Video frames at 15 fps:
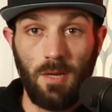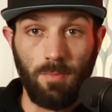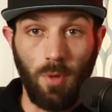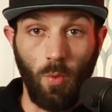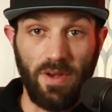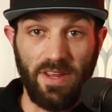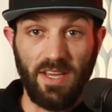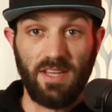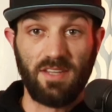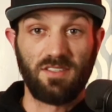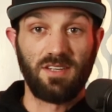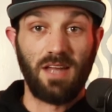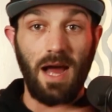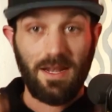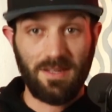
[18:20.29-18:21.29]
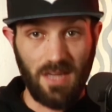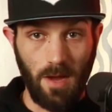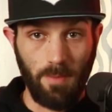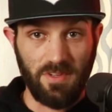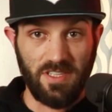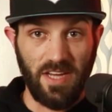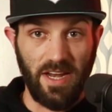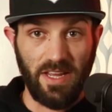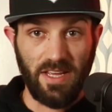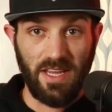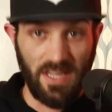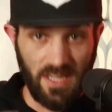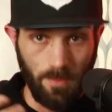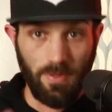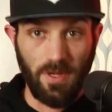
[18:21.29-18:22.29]
But when he's not commentating,
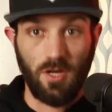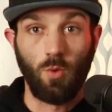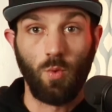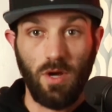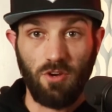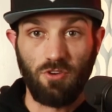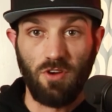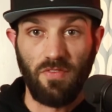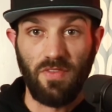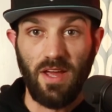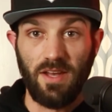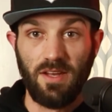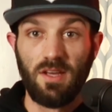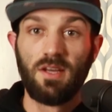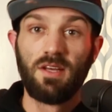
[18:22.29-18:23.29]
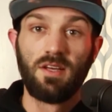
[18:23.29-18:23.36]
he can pick a winner on that.